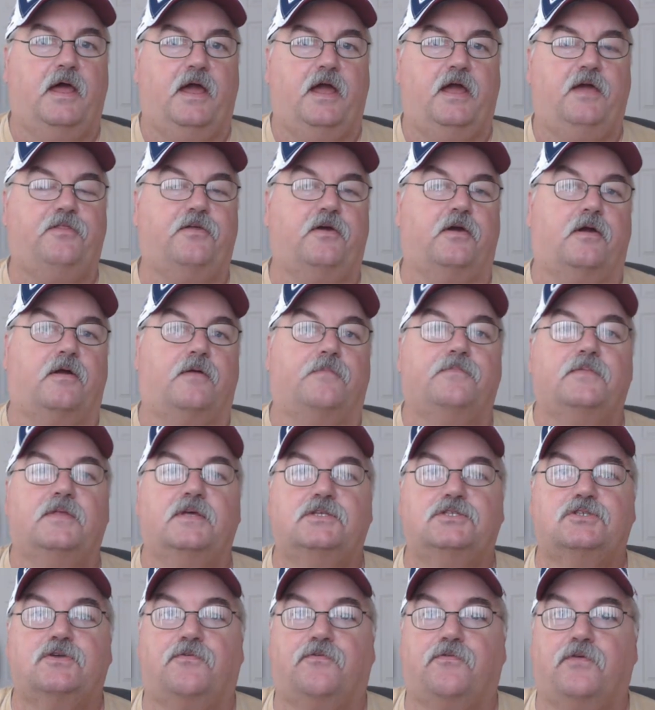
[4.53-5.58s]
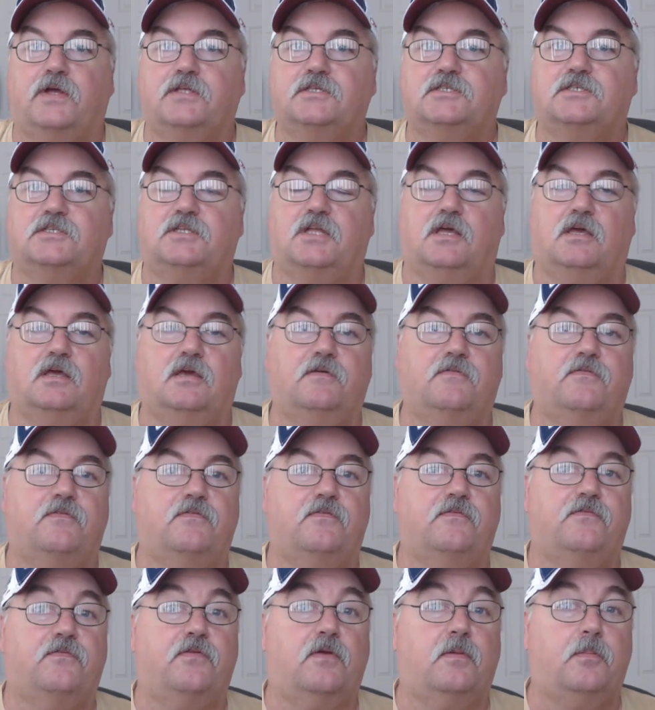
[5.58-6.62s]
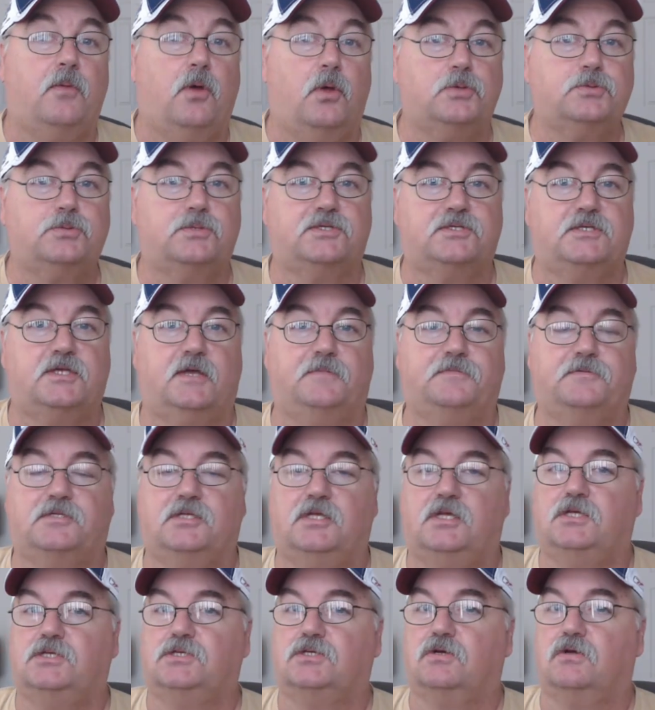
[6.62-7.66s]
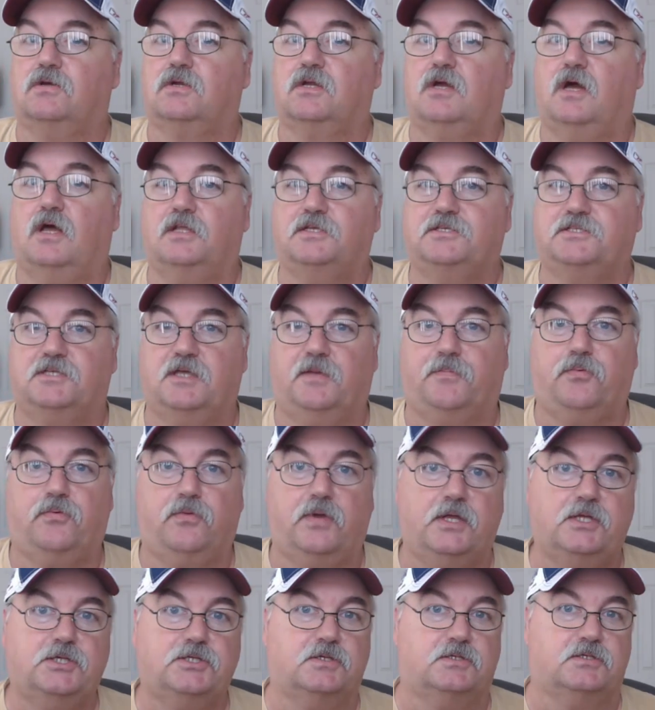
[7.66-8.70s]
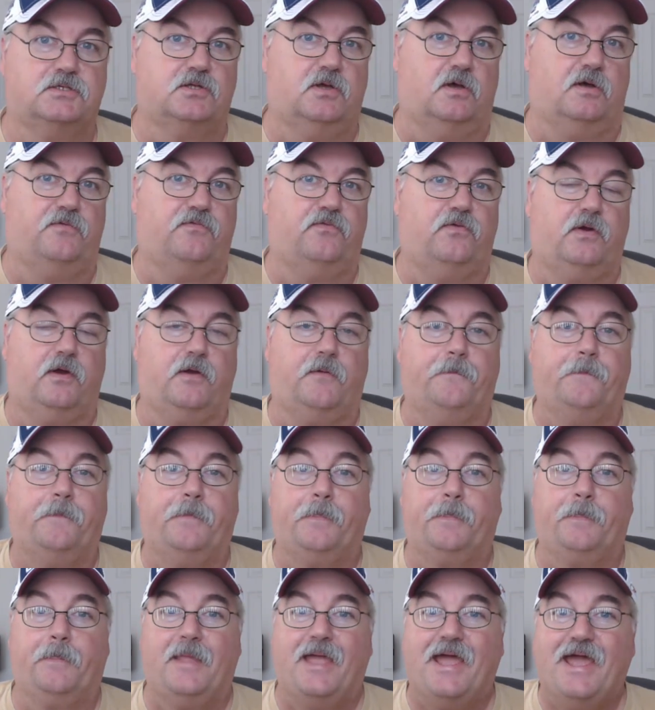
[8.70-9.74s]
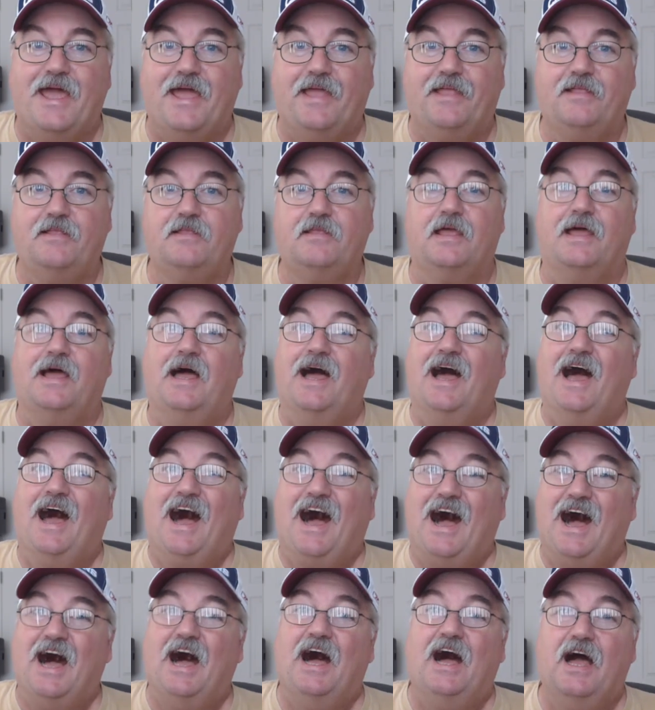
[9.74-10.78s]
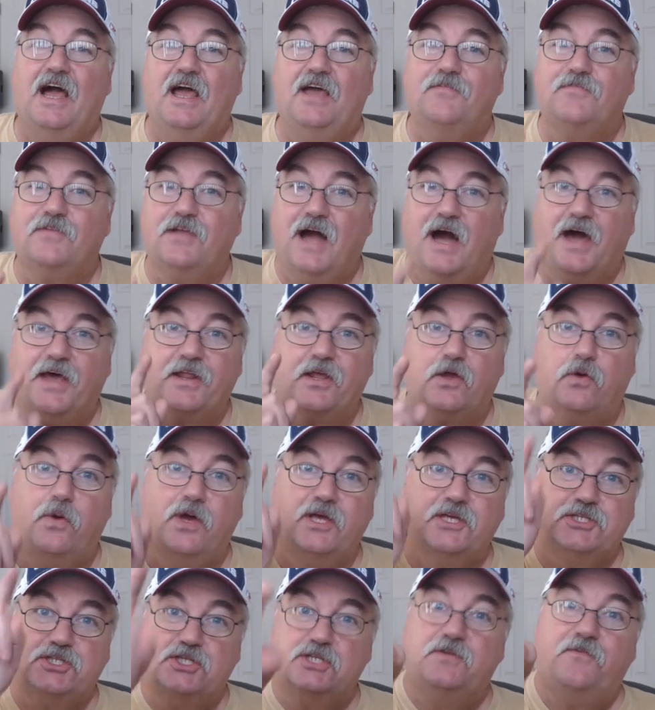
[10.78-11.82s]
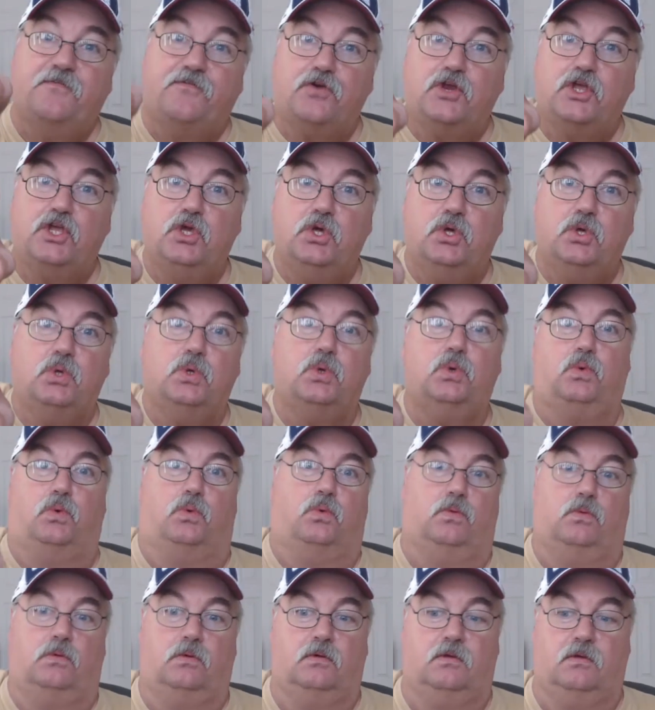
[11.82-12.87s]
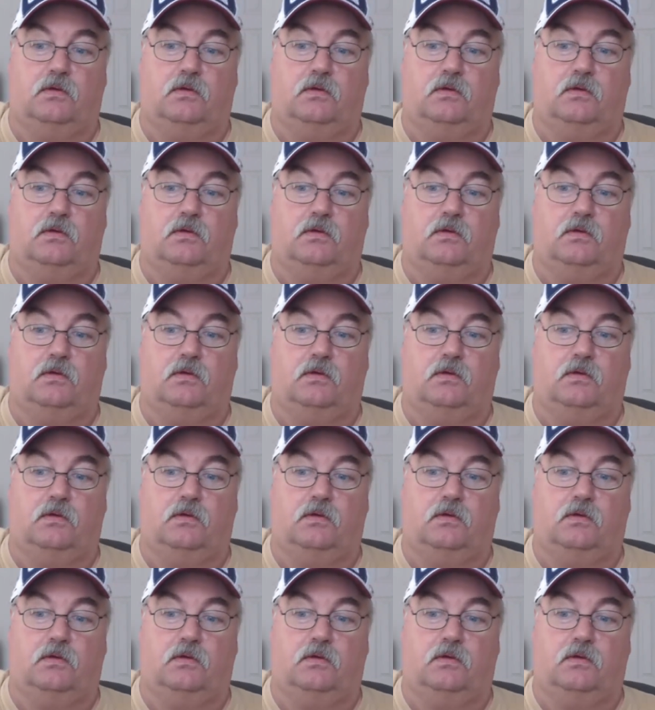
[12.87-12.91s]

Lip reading: Hey there, it's your friend Steve from UltraSeps t-shirt color separation software. And I've got a question for you.